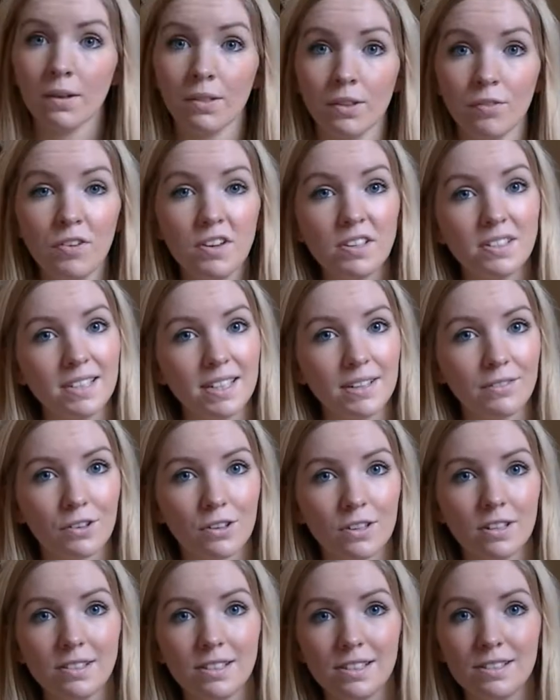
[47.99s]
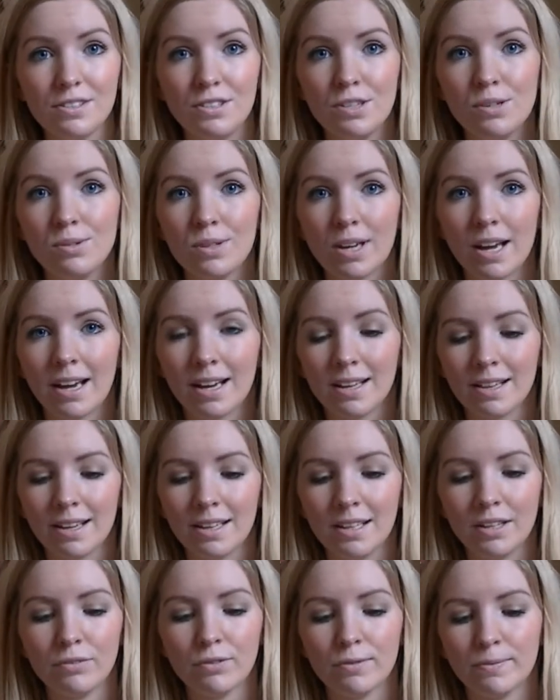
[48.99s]
The first thing I've got is this nude
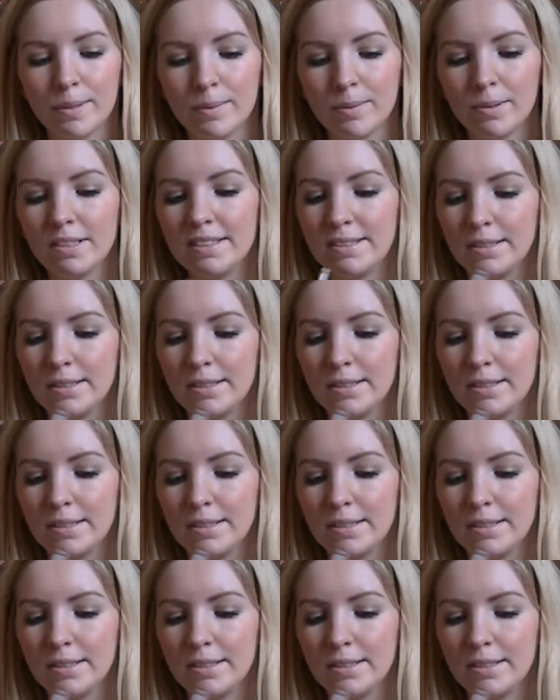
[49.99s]
eyeliner from Rimmel.